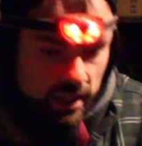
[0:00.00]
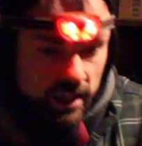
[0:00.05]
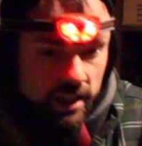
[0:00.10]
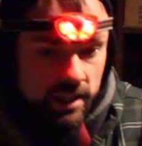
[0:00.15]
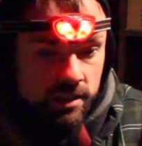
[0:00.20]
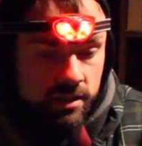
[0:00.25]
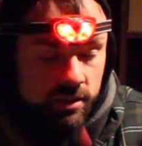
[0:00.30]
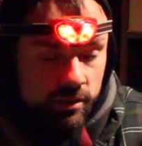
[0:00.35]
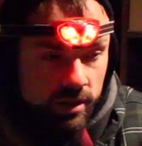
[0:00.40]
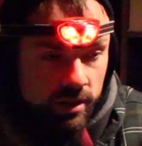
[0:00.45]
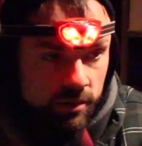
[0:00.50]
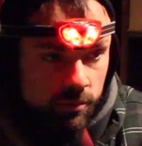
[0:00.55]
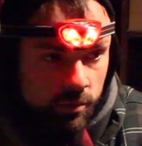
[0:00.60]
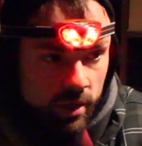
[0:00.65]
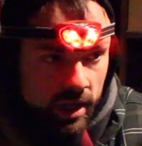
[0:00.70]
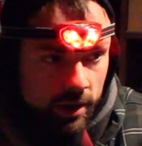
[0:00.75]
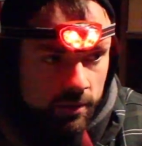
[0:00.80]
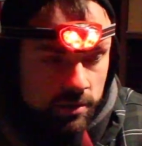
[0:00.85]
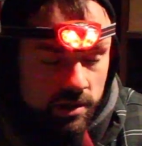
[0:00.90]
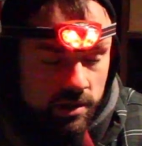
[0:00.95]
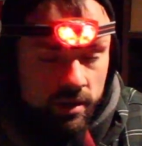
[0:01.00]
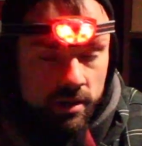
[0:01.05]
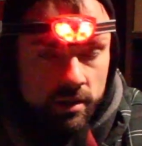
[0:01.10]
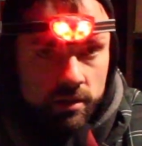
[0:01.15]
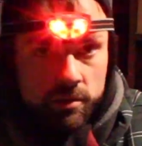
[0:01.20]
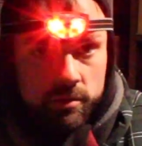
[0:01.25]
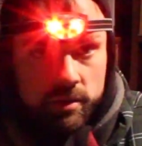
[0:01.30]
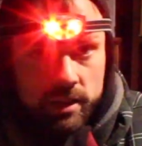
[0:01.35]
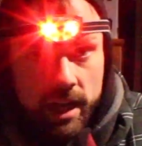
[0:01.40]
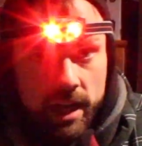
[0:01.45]
into it when I was looking
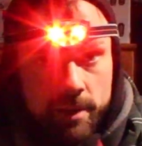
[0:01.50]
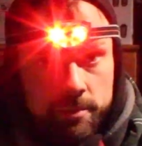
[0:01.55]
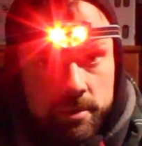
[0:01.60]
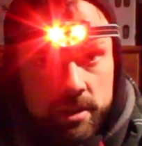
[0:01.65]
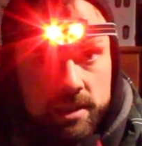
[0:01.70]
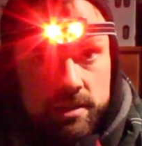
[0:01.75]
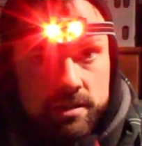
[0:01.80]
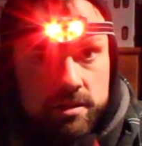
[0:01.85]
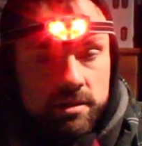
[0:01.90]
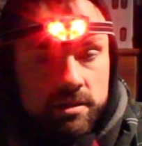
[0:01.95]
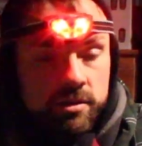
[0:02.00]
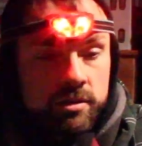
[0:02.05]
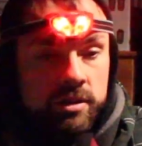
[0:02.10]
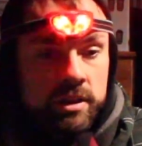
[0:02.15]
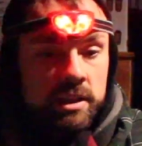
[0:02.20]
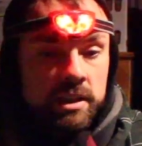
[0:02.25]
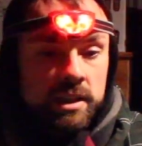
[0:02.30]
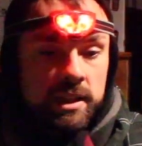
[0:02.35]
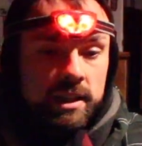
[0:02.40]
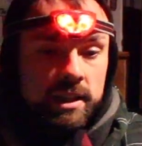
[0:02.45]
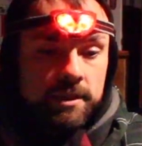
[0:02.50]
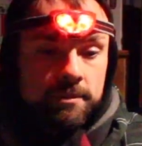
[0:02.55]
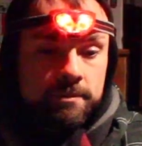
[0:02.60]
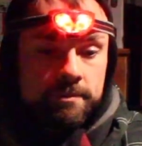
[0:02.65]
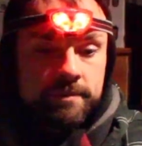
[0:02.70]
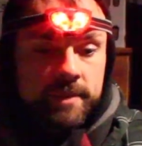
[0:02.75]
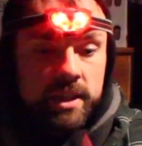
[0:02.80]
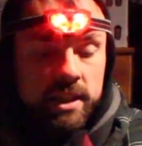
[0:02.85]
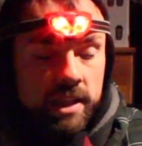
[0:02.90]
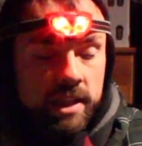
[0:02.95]
through the eyepiece during uh,
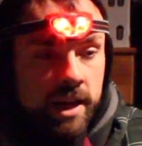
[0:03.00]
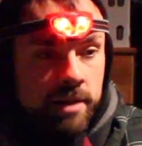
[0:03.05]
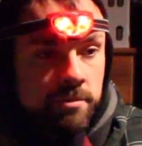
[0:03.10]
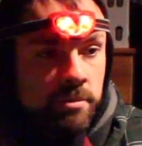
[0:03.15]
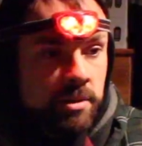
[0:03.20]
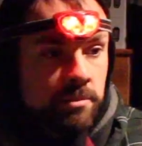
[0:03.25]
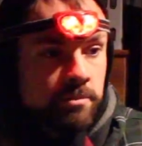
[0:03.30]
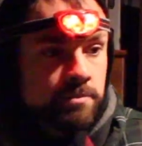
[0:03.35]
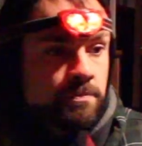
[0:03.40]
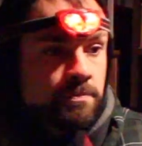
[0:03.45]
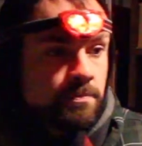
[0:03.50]
alignment.